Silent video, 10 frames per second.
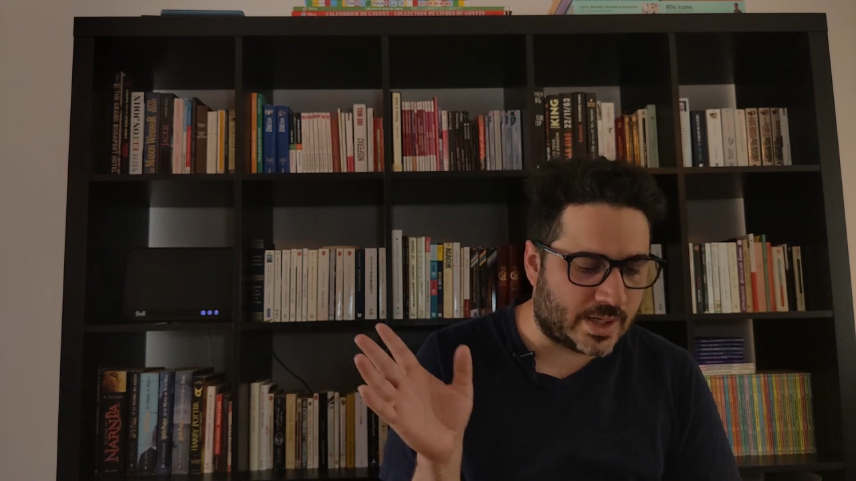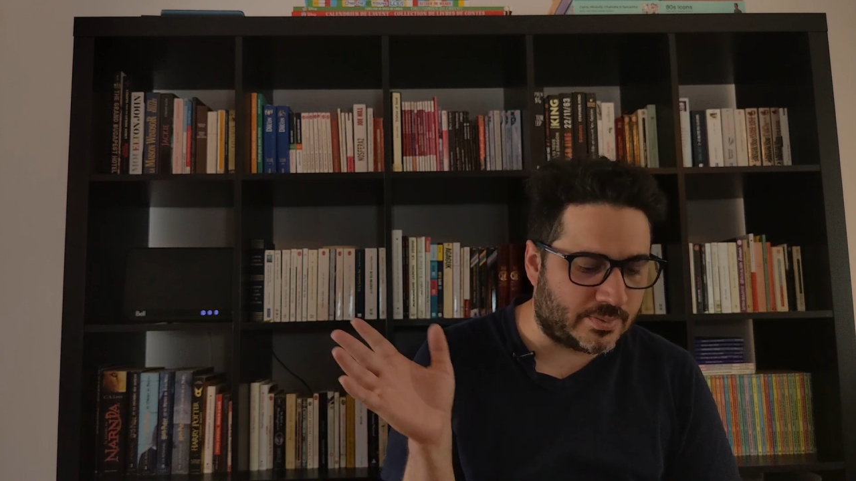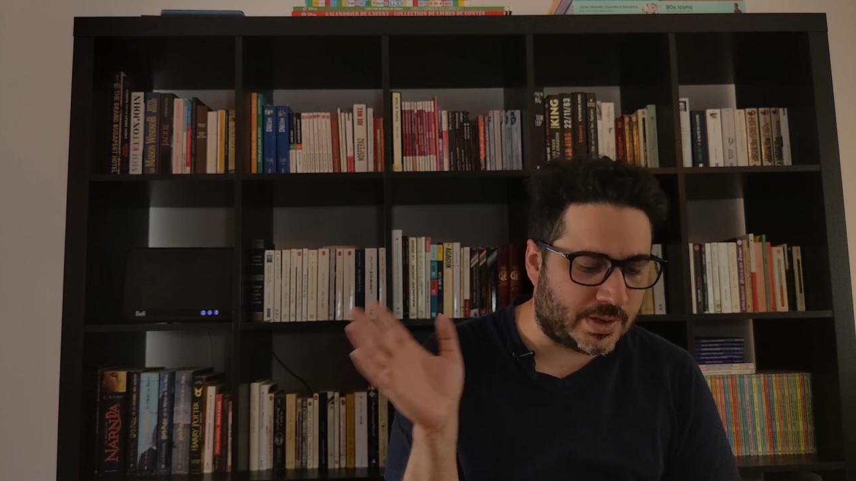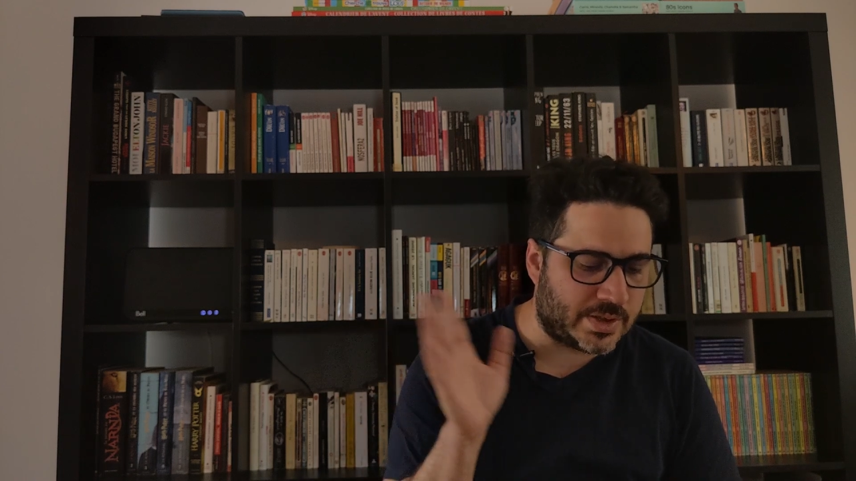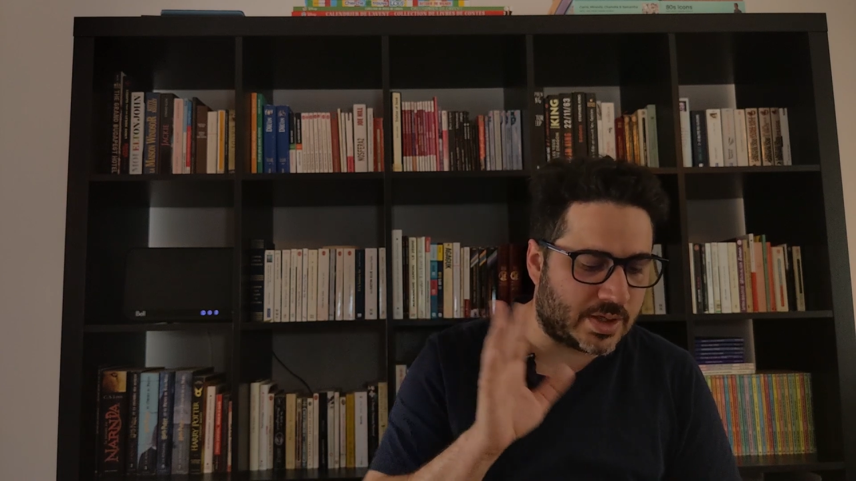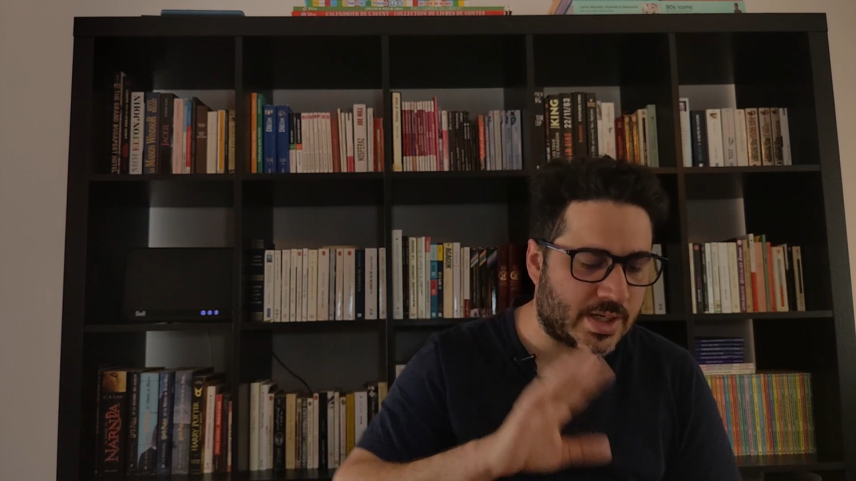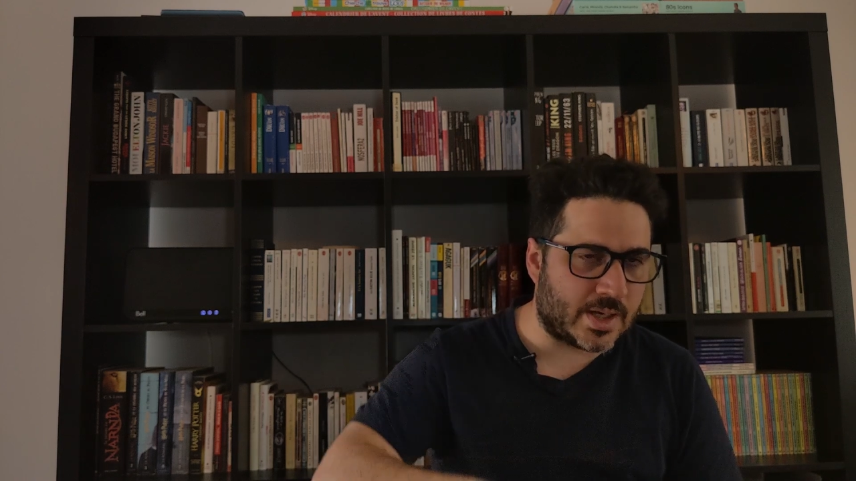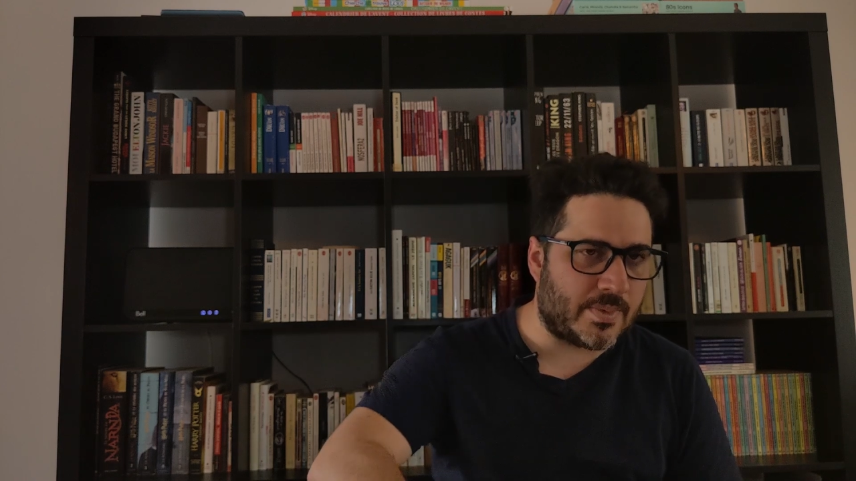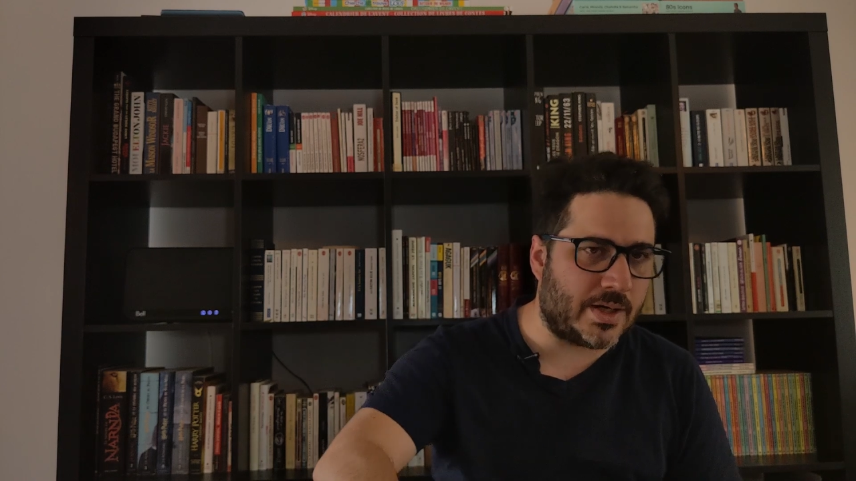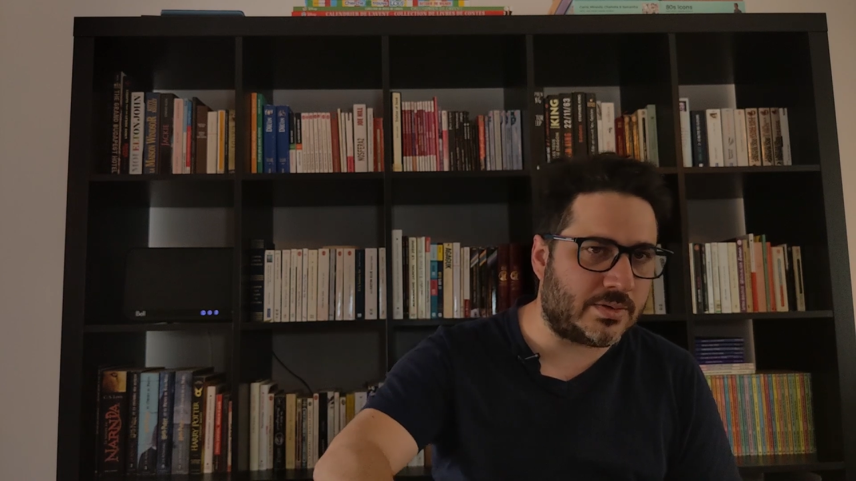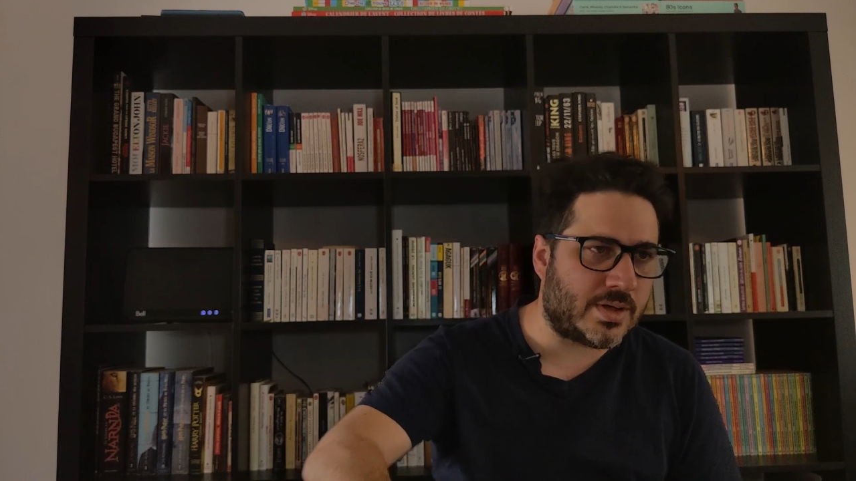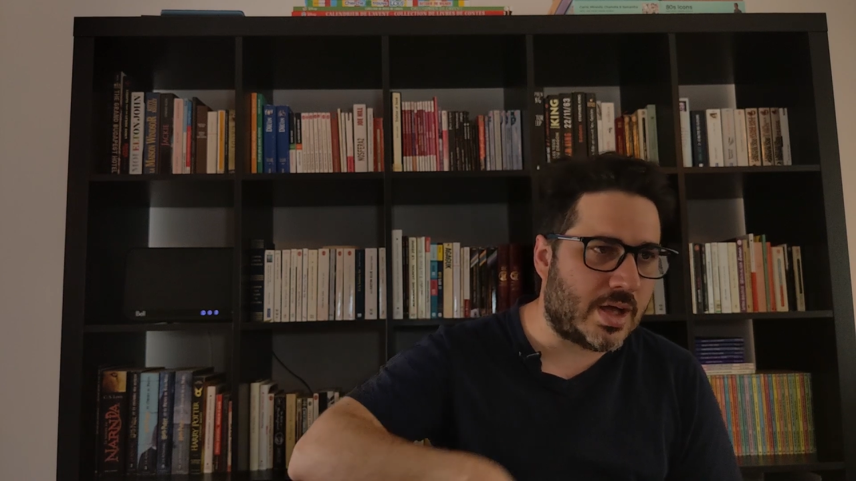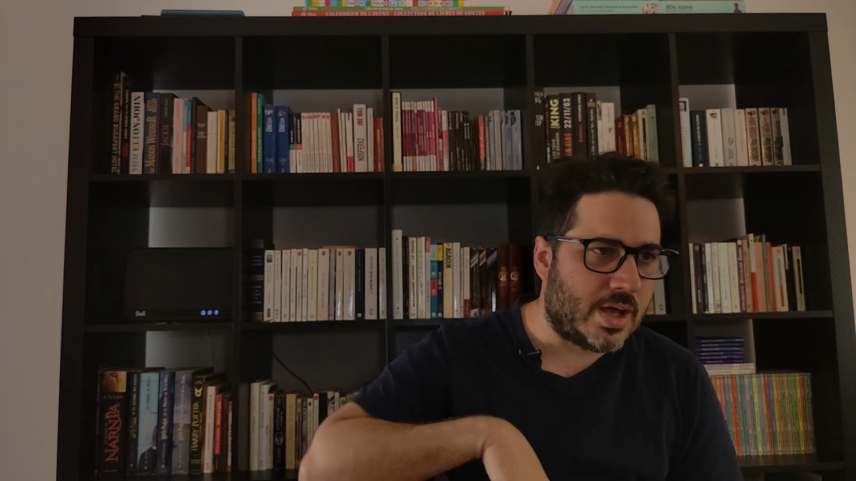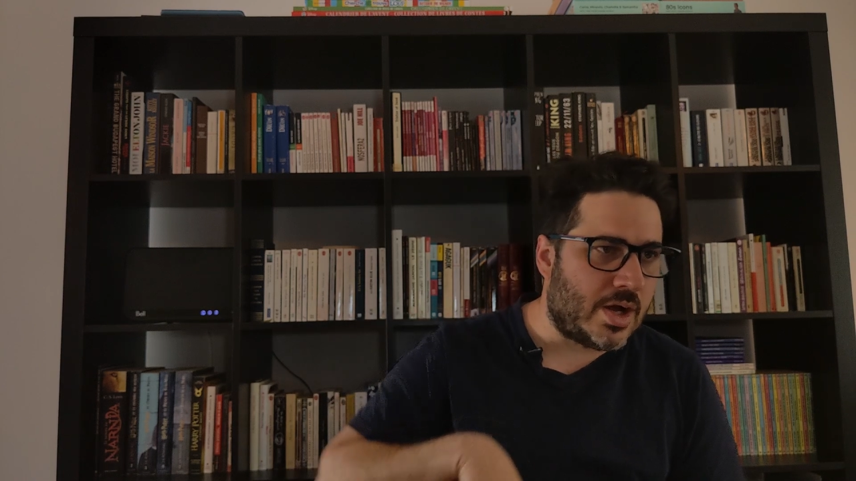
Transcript: I'll be talking about